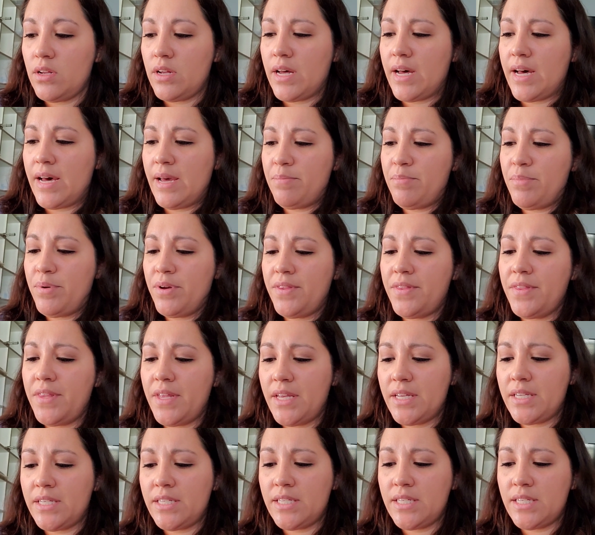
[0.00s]
I put
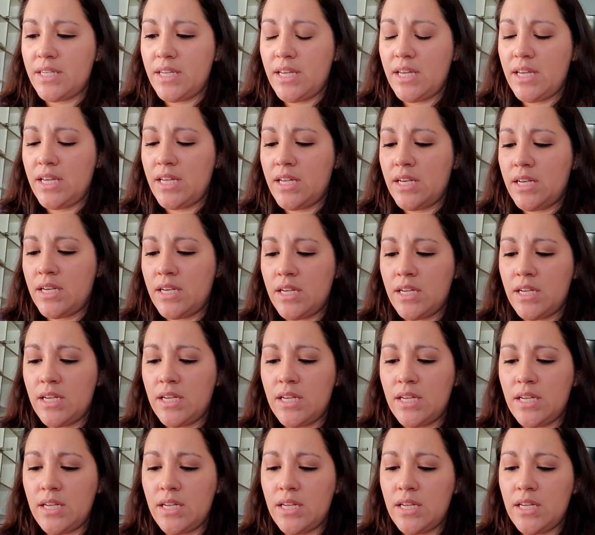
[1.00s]
this in
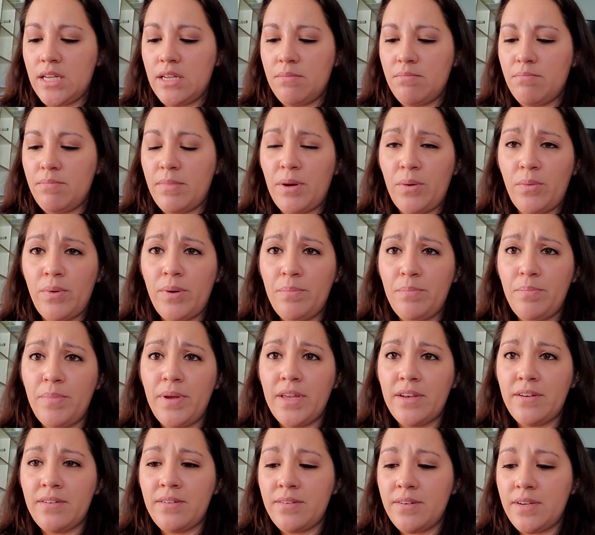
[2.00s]
my whip
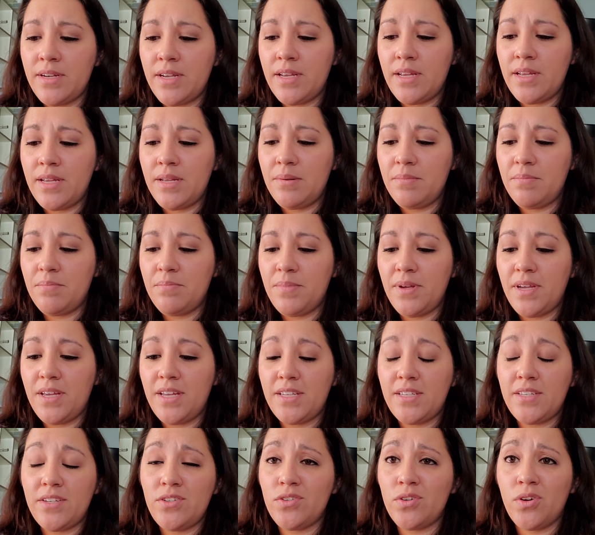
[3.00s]
bin
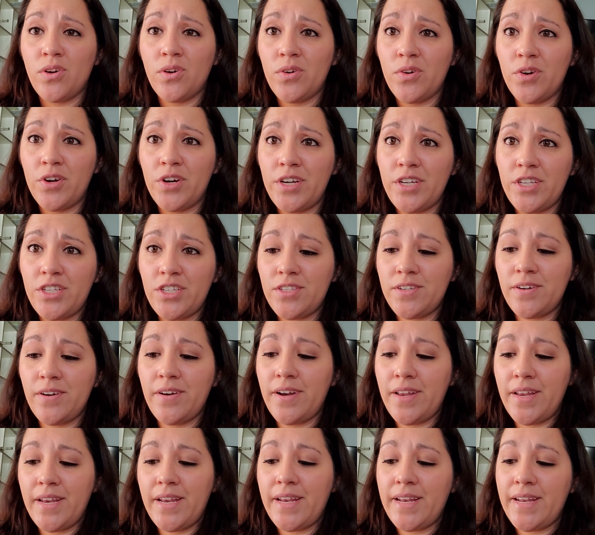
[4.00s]
because it's already
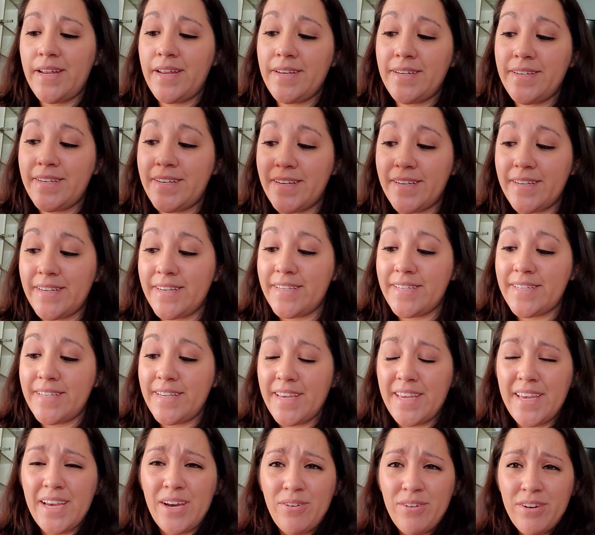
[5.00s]
started. And does
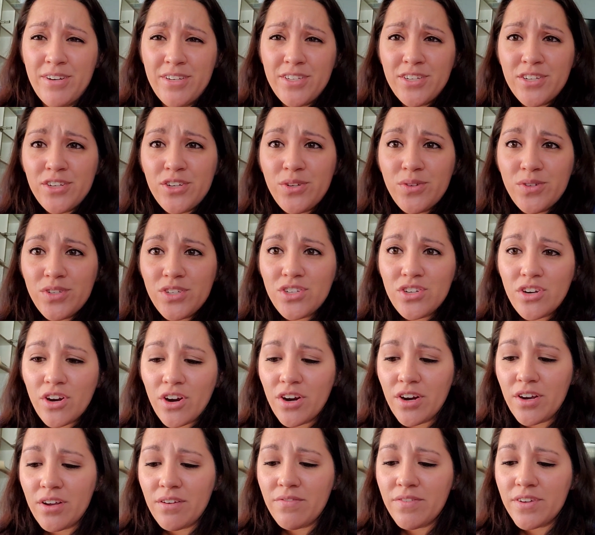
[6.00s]
it count as a new
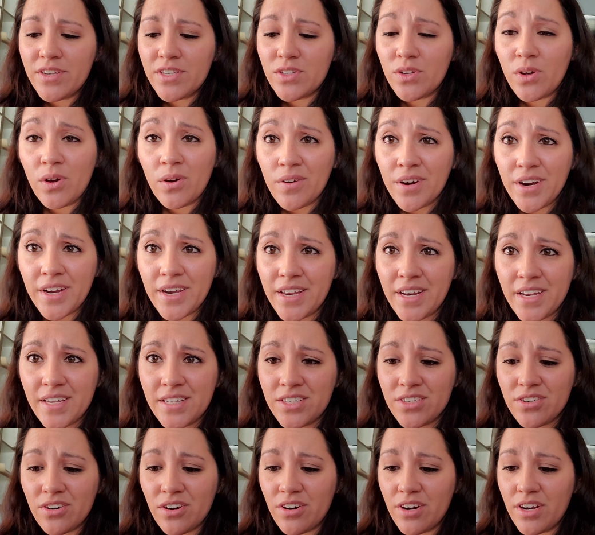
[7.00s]
start if it's already
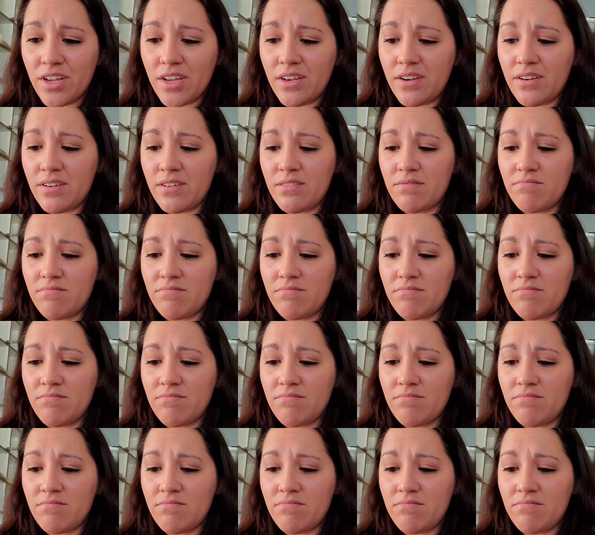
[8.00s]
started?